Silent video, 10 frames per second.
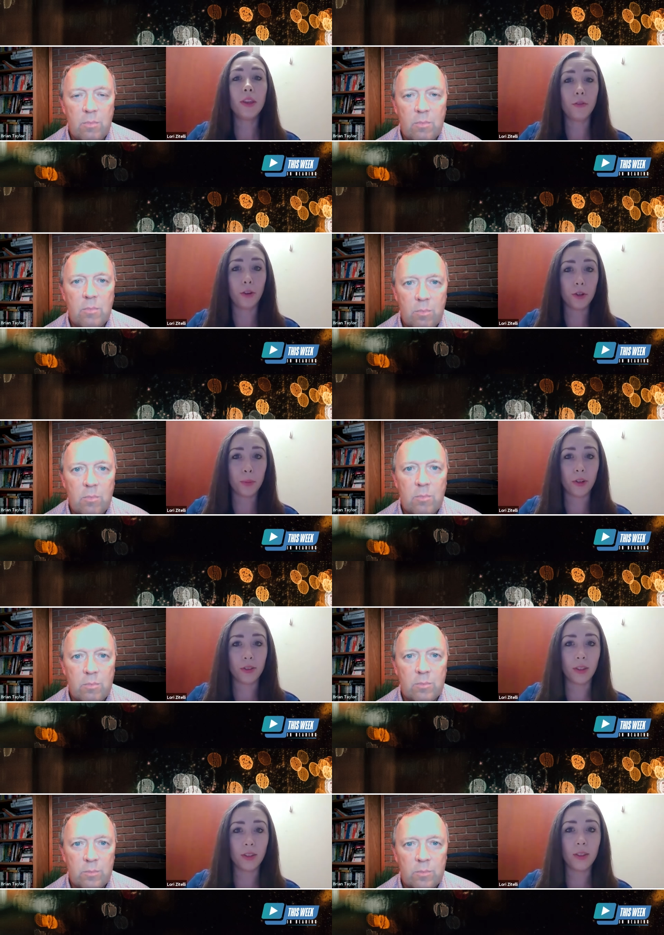Speaker 1: the first
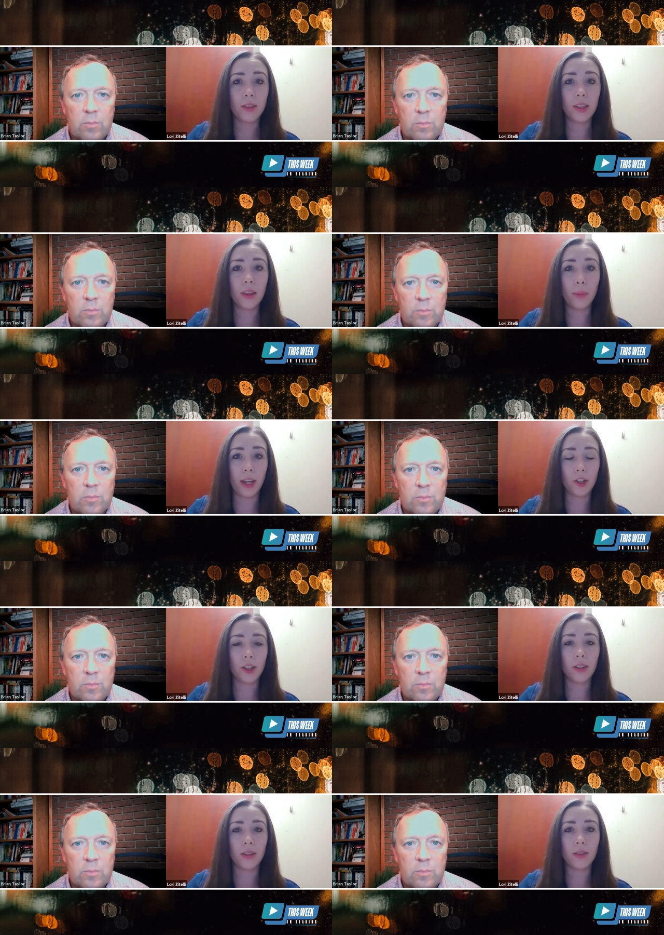person to see the
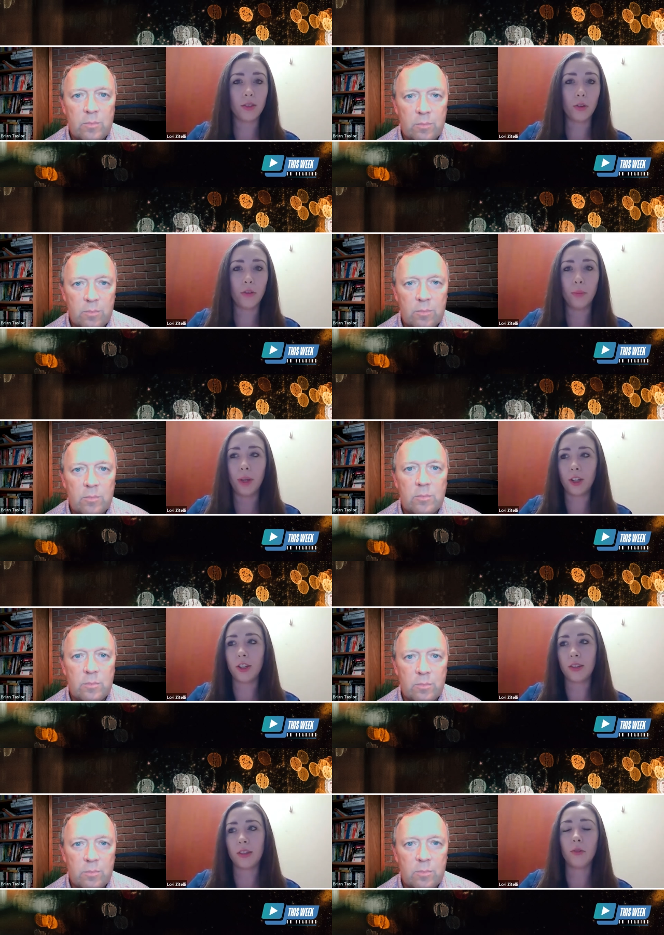patient. So if the
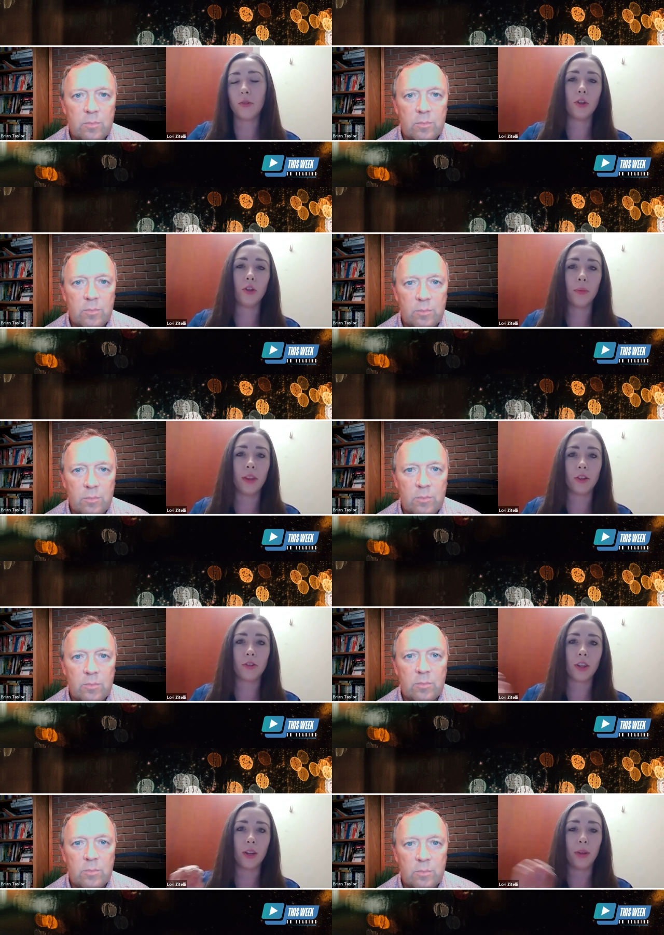patient is in a room and
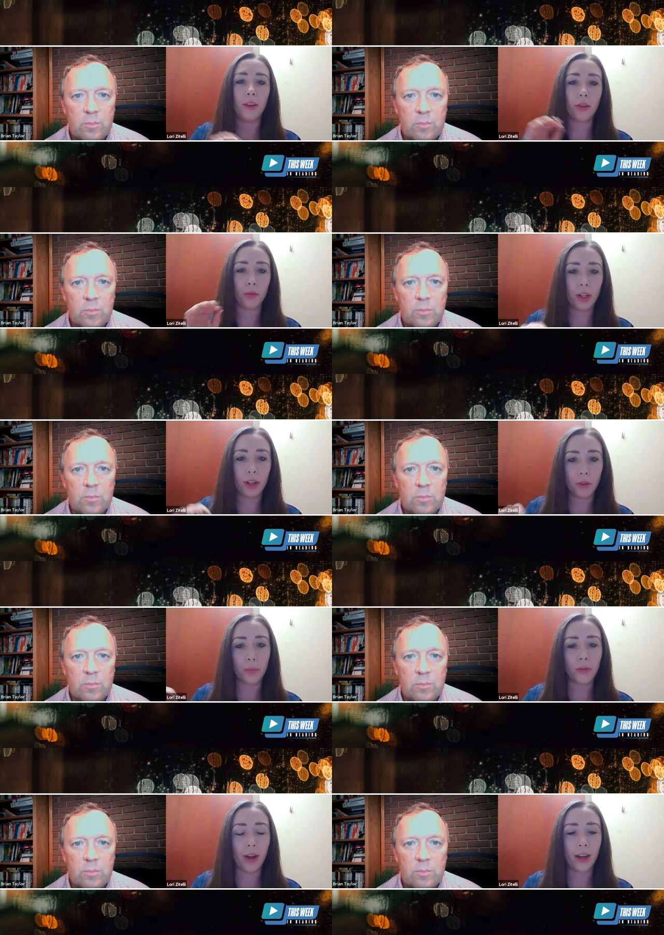there's going to be three
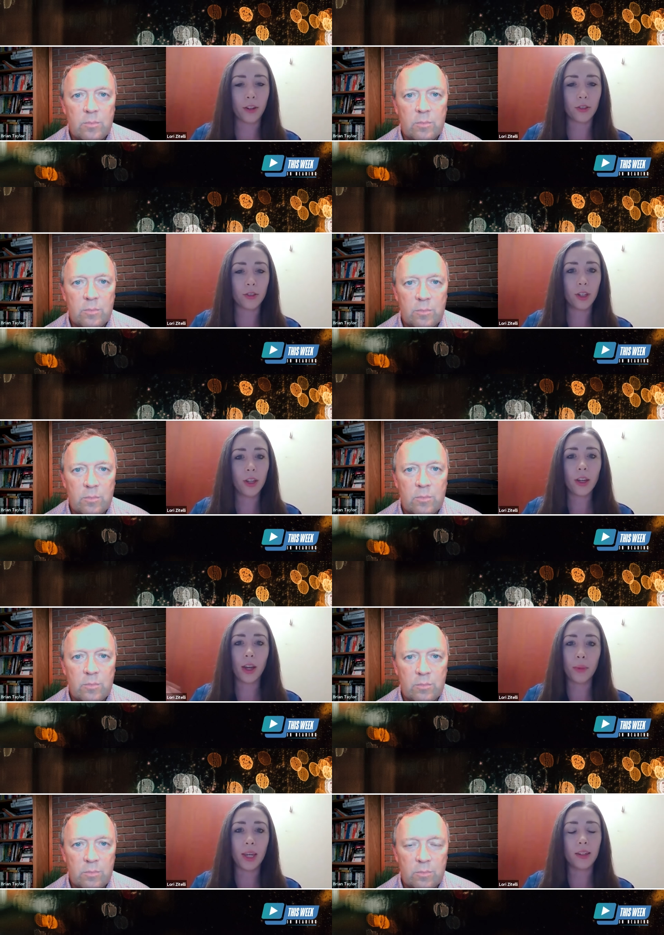different providers
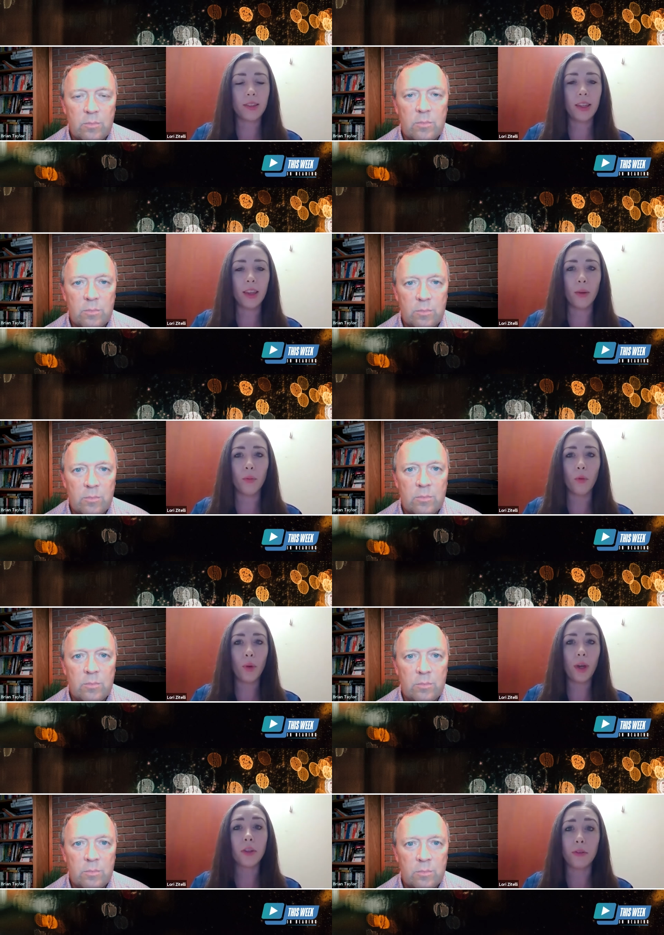coming in to see them,
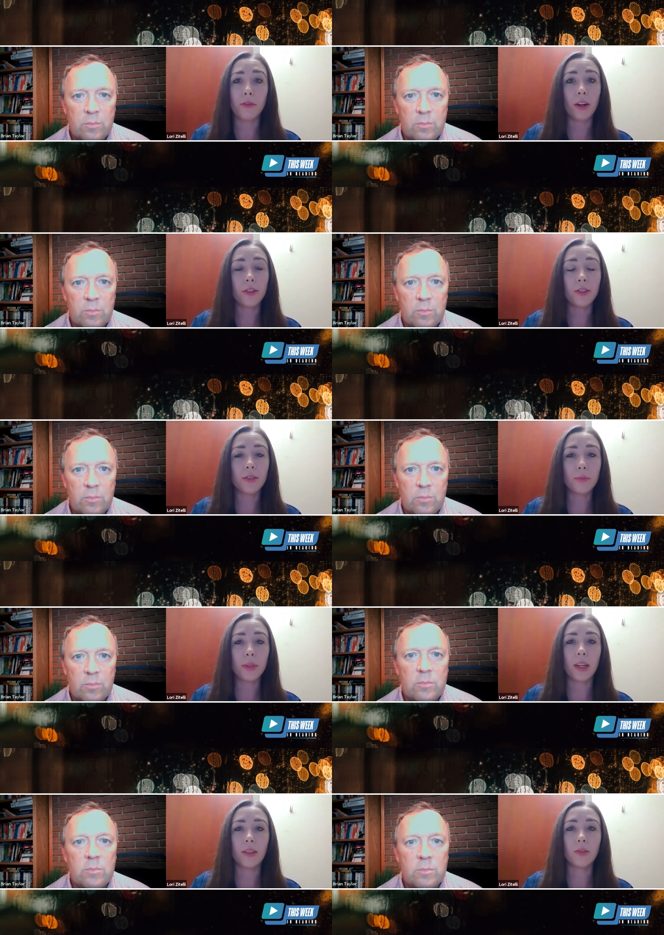we have to be first
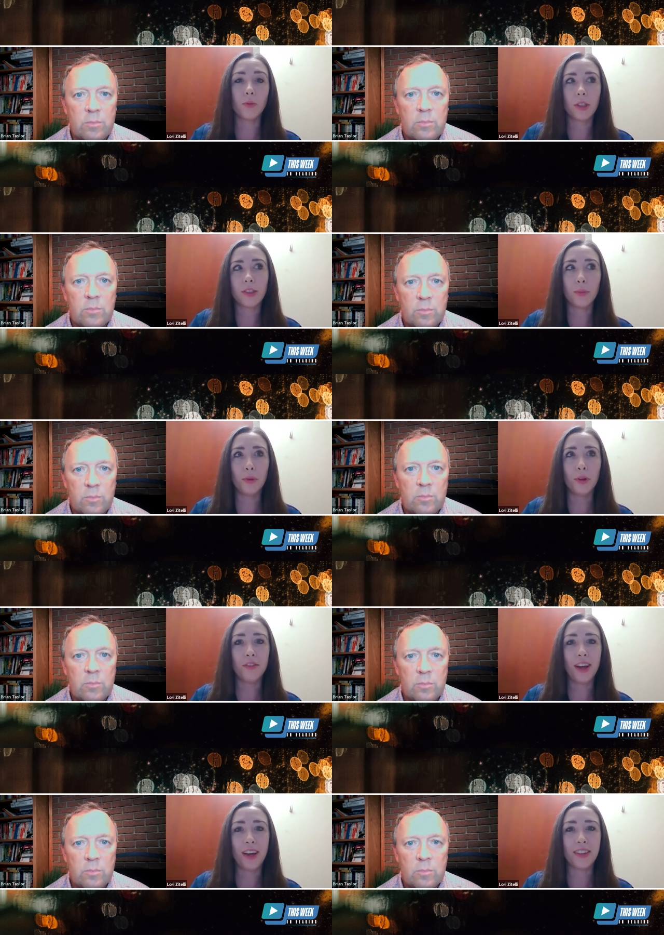because what's the point
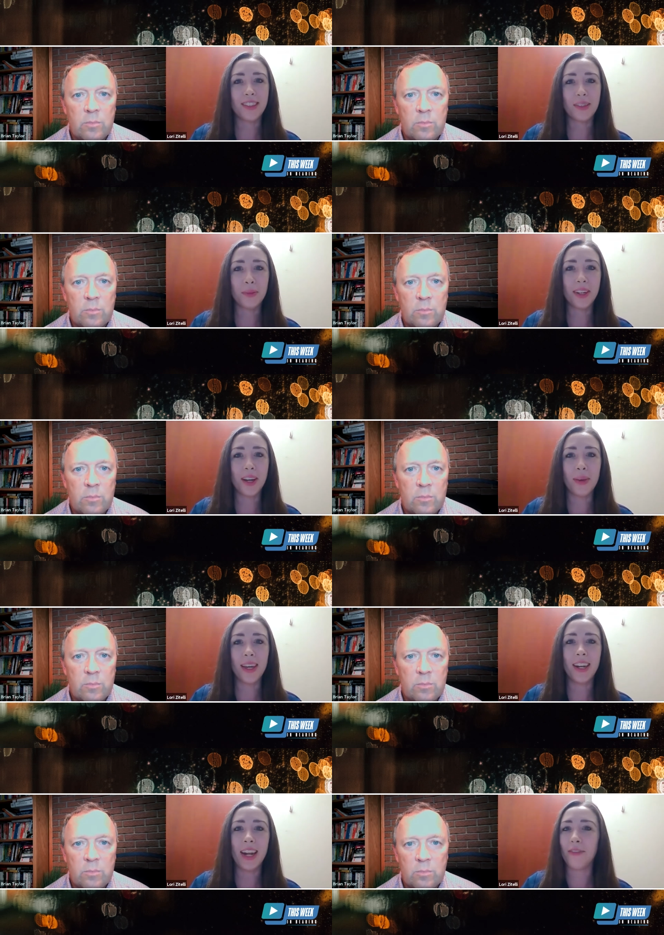of having someone come
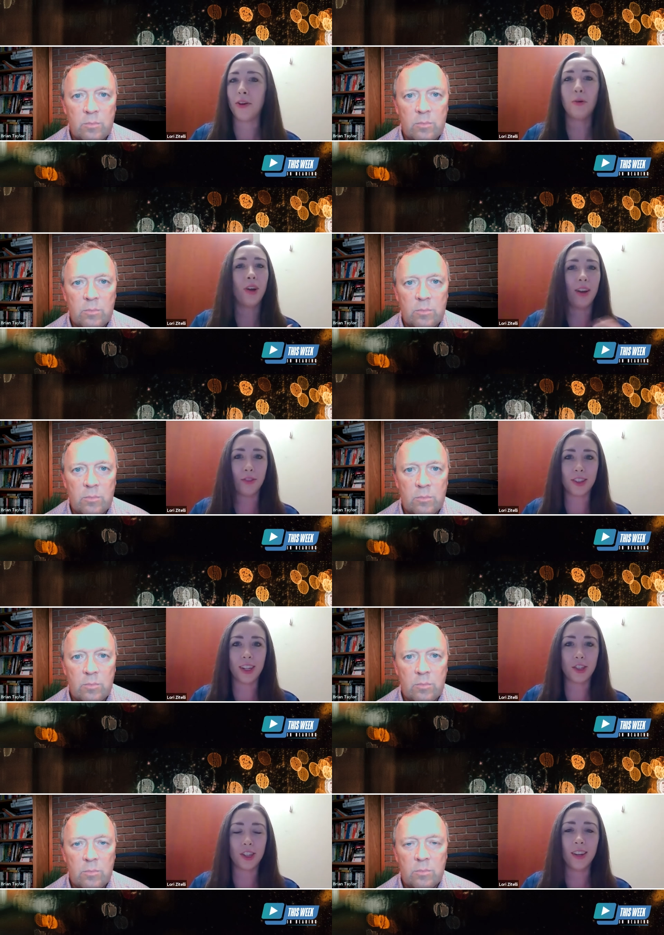in and have a whole
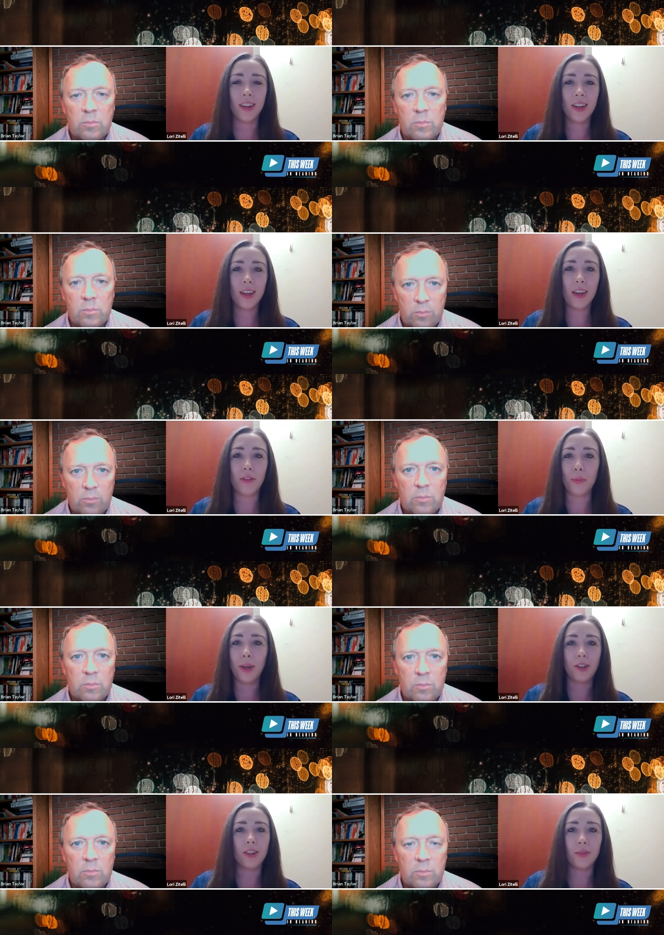conversation if the
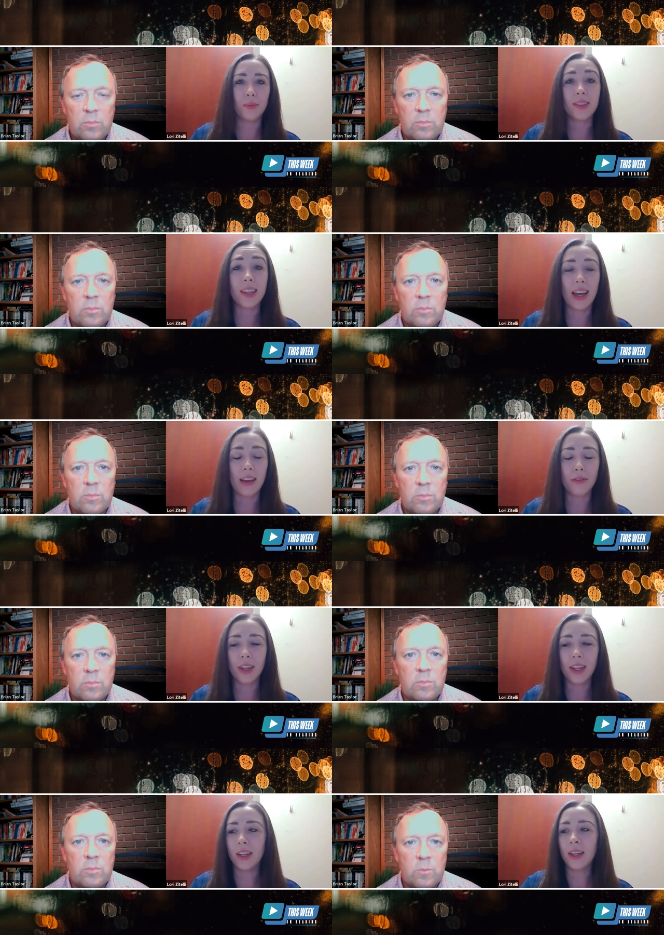patient is missing half of
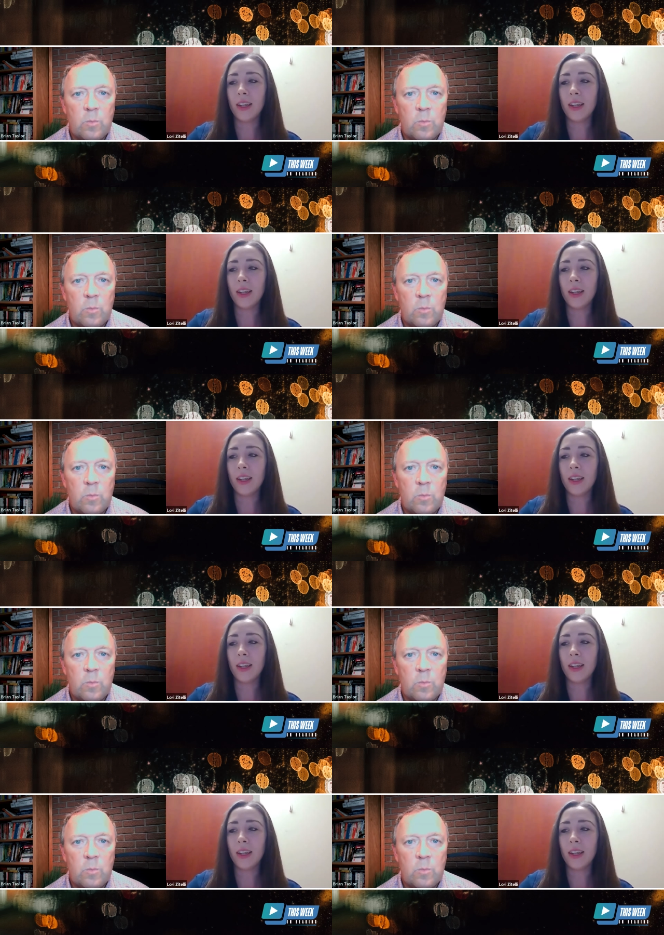it?